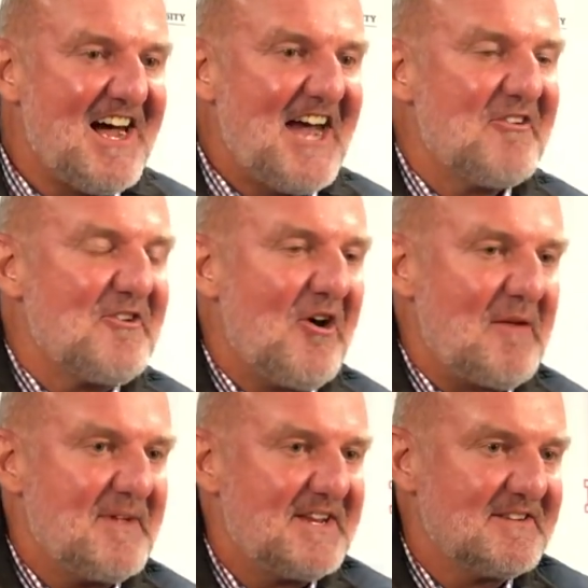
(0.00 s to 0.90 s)
I don't know. I
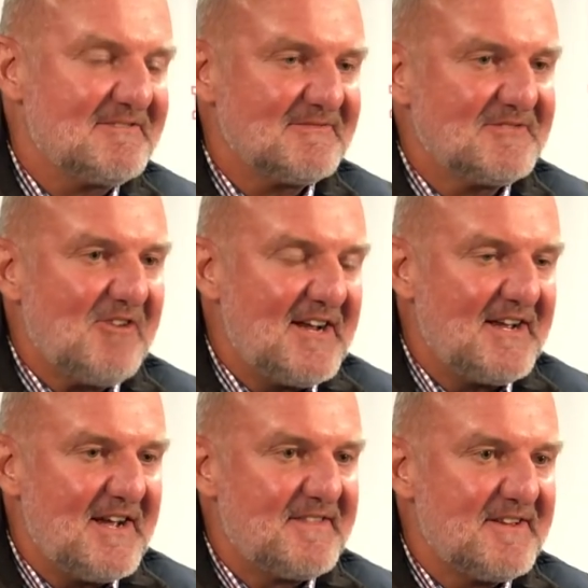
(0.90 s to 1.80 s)
mean, you know,
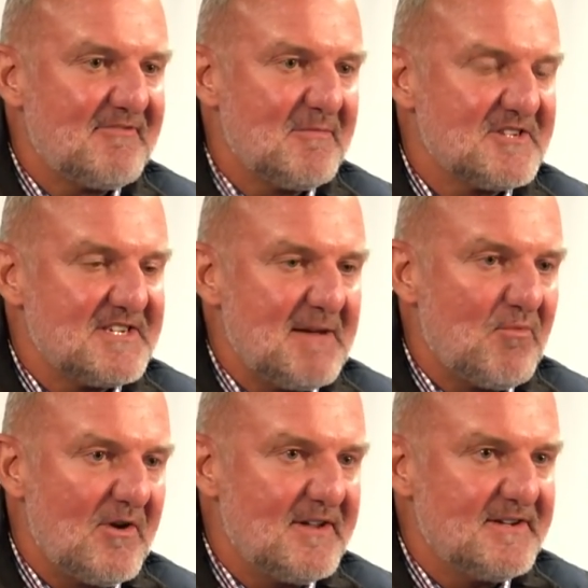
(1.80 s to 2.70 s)
I think from the
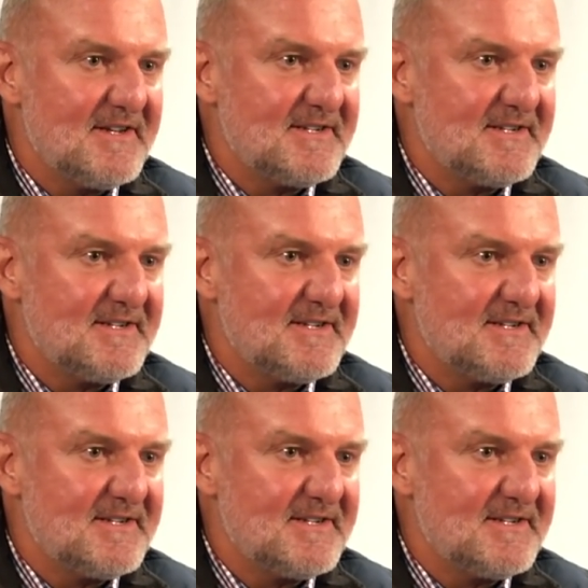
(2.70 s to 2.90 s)
standpoint,